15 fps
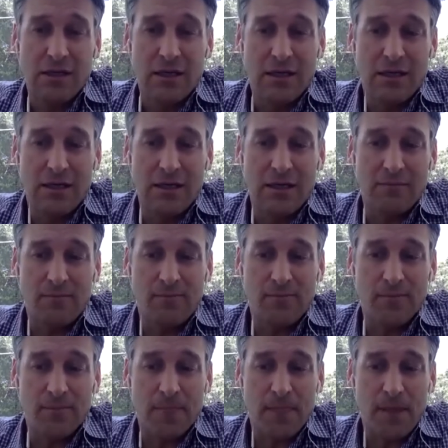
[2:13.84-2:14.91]

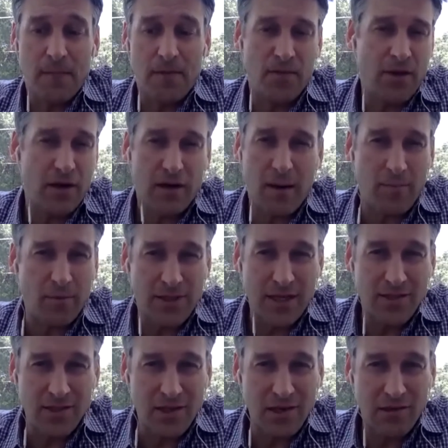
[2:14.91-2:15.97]
But then a couple
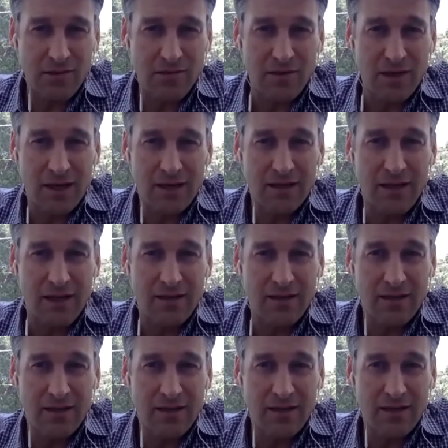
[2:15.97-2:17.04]
days ago, I got
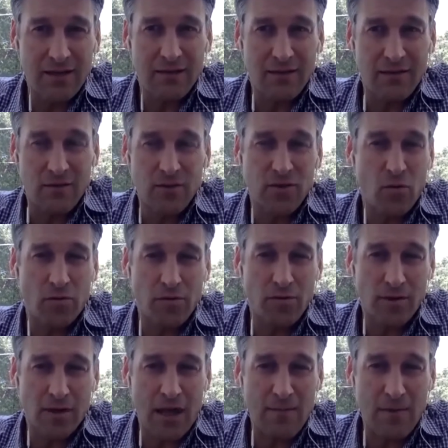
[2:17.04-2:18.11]
a there was an order
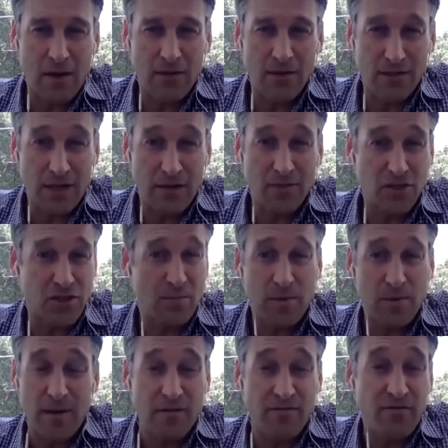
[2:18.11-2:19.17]
that came out that said it's just going
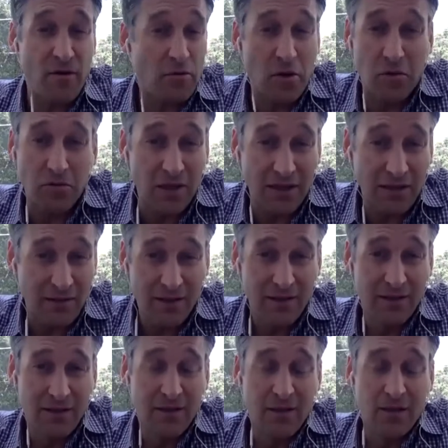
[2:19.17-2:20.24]
to be by phone only.
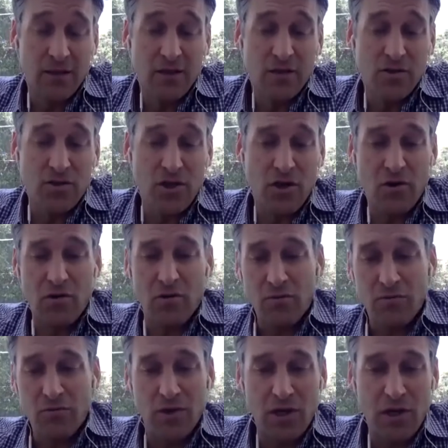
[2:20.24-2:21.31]

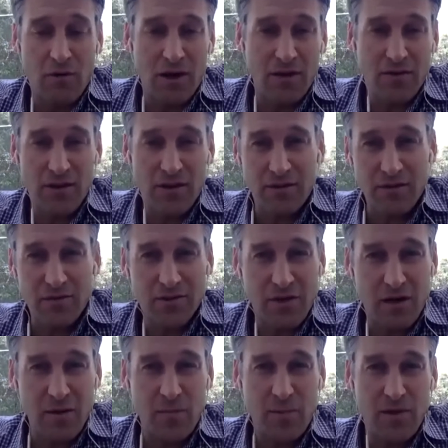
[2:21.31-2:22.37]
So, I think there's
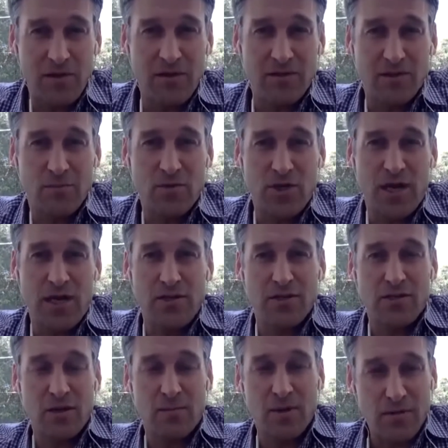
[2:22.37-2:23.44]
going to be some changes
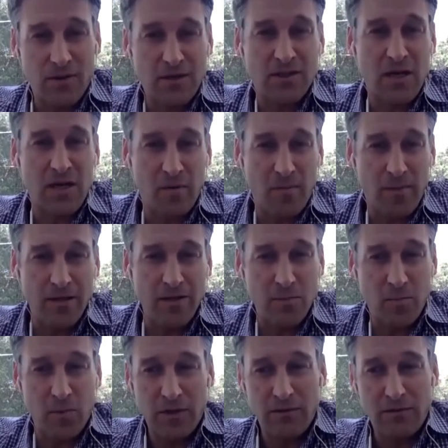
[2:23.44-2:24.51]
coming in the next couple of months,
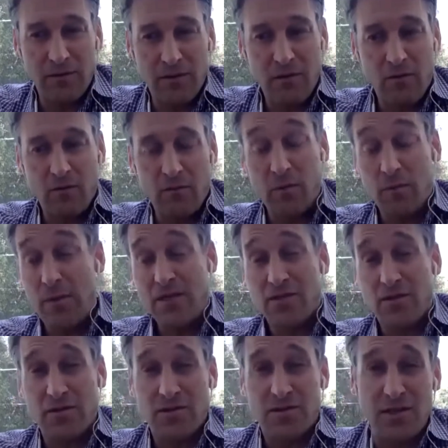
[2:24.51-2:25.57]
but we may
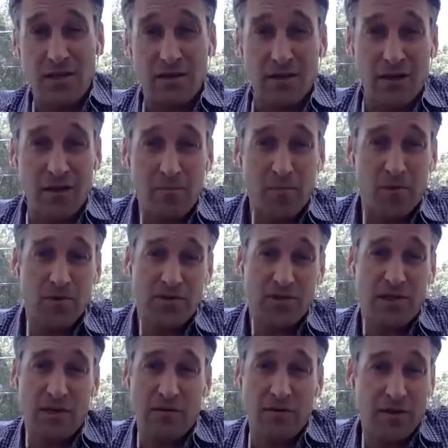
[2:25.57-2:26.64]
start seeing
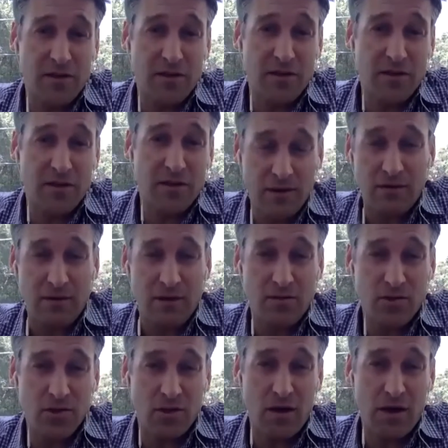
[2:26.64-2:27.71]
in-person hearings maybe in
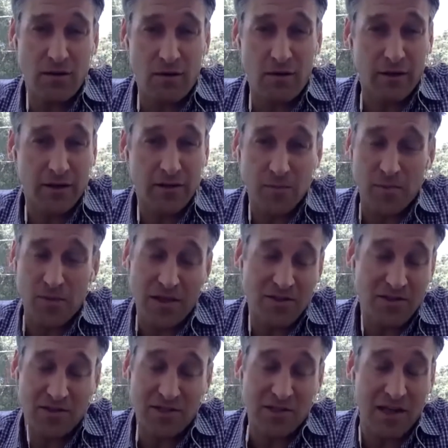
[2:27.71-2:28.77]
July and August, but
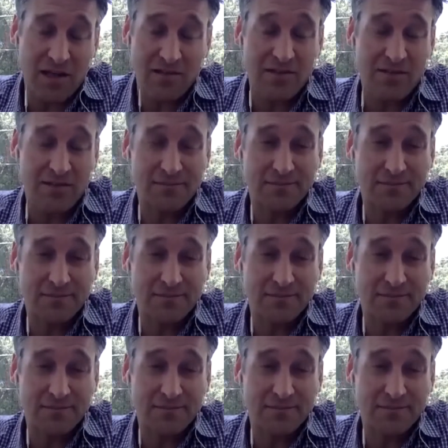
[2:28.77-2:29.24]
that's just a guess.